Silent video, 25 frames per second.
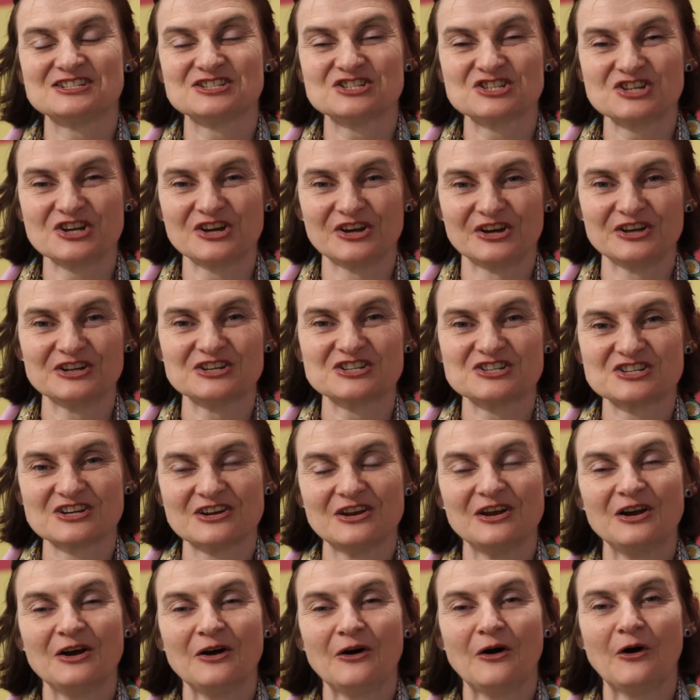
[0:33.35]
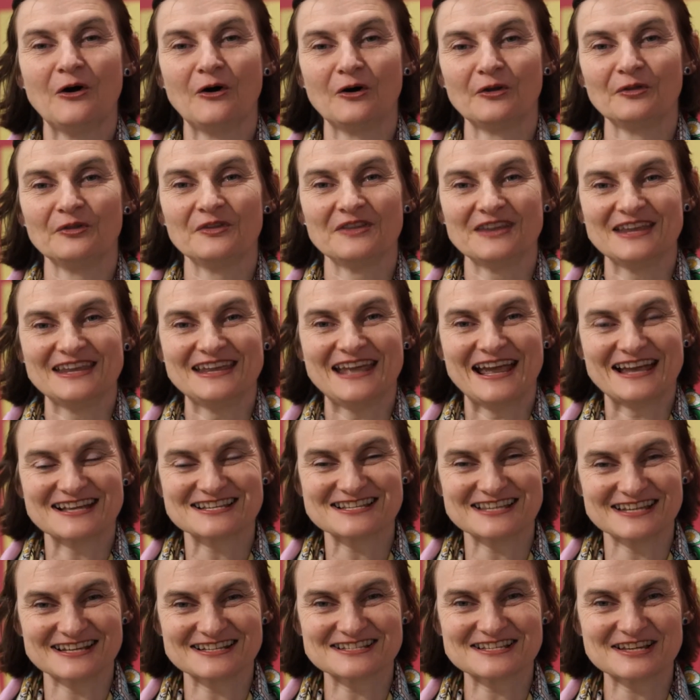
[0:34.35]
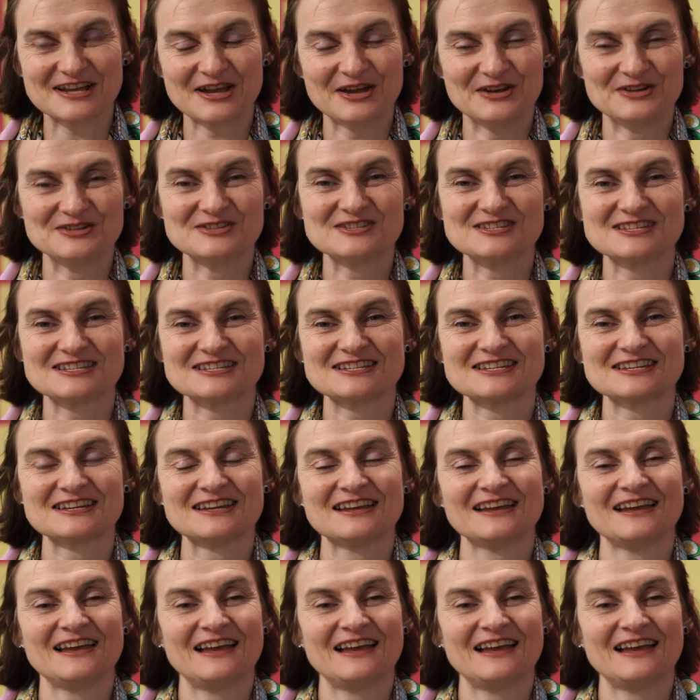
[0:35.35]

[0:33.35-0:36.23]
church on the Essex coast.